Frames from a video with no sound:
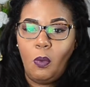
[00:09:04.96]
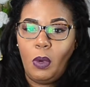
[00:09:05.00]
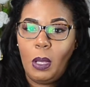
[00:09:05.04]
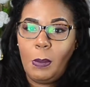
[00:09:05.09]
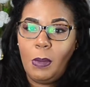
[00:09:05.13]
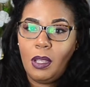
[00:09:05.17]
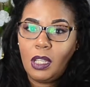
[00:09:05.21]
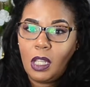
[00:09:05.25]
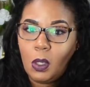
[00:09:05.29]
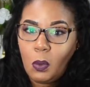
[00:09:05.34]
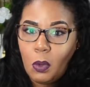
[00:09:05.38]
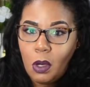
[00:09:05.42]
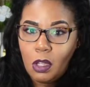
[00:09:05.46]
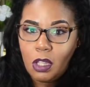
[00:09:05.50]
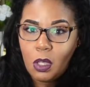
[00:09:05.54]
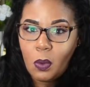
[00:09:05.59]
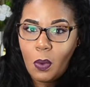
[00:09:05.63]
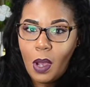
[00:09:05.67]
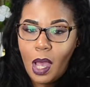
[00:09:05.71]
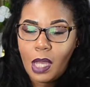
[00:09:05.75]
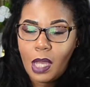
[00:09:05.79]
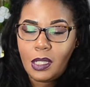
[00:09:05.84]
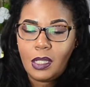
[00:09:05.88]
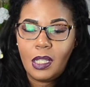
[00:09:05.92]
Women can wear the
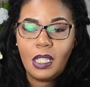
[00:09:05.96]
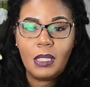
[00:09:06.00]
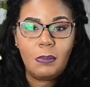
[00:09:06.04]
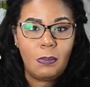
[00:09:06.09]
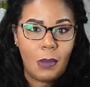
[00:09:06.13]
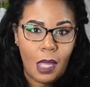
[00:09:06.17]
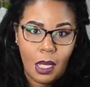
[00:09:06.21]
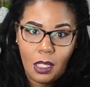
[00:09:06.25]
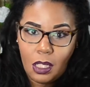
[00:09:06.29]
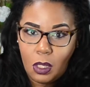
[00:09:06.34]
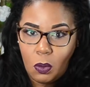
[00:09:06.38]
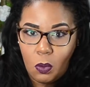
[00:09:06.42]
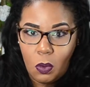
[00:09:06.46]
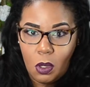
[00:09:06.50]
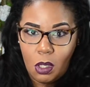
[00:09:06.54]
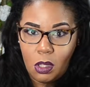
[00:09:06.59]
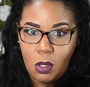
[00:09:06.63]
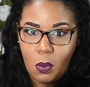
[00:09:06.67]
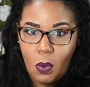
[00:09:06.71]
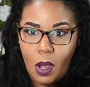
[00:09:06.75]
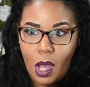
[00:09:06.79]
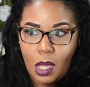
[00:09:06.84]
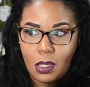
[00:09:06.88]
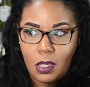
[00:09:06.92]
watches, men can wear the
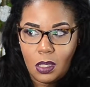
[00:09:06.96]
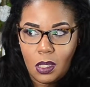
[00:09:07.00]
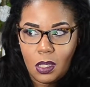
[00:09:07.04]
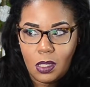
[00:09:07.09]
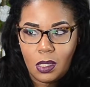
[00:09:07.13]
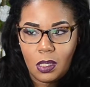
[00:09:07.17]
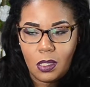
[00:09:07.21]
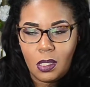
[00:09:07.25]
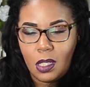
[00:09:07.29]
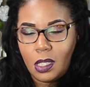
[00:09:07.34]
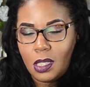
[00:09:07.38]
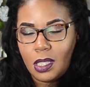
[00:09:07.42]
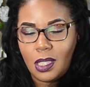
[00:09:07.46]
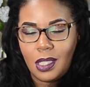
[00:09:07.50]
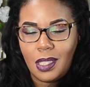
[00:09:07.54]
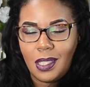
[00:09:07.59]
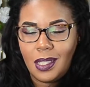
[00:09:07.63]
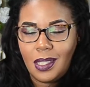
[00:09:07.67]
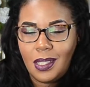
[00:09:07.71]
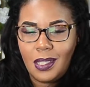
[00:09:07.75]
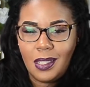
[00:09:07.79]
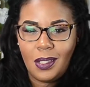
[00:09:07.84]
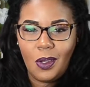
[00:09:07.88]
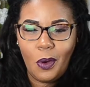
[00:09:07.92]
watches. They're just
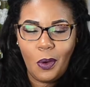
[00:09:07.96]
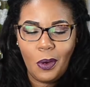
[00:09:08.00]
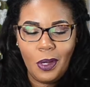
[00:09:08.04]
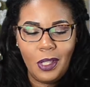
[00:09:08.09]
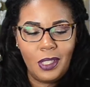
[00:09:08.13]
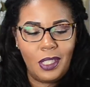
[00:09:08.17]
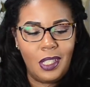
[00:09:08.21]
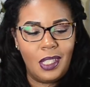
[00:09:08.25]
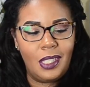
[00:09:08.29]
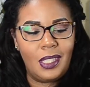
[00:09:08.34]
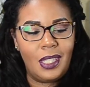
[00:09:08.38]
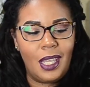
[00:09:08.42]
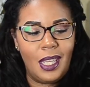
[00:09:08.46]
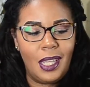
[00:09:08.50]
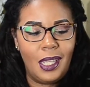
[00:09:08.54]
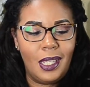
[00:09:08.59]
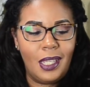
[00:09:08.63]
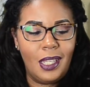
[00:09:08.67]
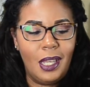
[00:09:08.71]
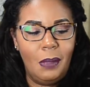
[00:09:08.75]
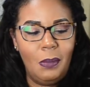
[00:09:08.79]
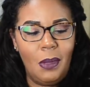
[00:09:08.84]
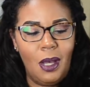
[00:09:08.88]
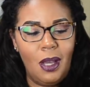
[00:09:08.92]
gorgeous. Like,
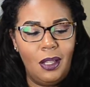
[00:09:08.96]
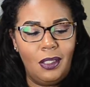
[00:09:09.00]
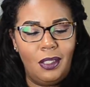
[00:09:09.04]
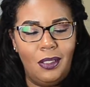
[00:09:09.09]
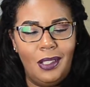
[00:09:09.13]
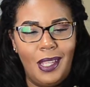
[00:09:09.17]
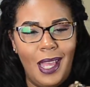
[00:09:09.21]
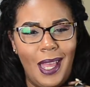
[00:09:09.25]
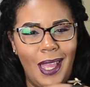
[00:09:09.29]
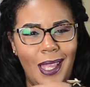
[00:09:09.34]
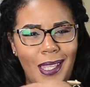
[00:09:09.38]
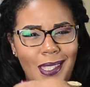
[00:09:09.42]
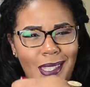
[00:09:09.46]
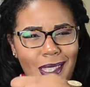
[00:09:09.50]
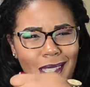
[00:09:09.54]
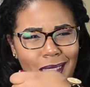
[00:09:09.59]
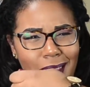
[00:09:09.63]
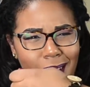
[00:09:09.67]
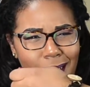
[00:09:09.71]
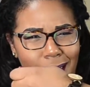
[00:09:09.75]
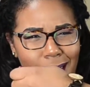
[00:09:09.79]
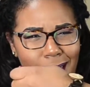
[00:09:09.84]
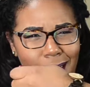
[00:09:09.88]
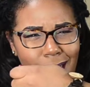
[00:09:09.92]
come on, you guys.
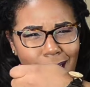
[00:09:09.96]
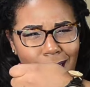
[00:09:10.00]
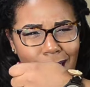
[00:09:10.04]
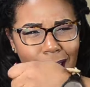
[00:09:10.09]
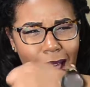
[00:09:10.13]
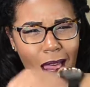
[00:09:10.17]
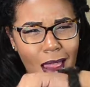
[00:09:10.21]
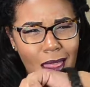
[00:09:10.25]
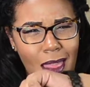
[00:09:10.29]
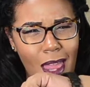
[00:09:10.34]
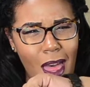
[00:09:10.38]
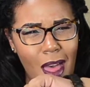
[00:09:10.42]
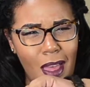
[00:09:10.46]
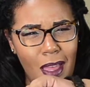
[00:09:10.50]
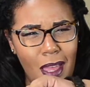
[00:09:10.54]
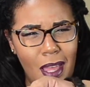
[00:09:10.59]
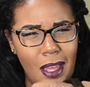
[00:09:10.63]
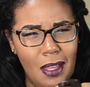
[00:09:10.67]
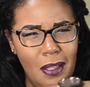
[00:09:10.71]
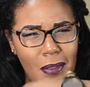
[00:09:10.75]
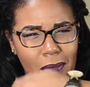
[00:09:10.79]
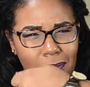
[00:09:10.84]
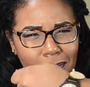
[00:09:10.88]
Look.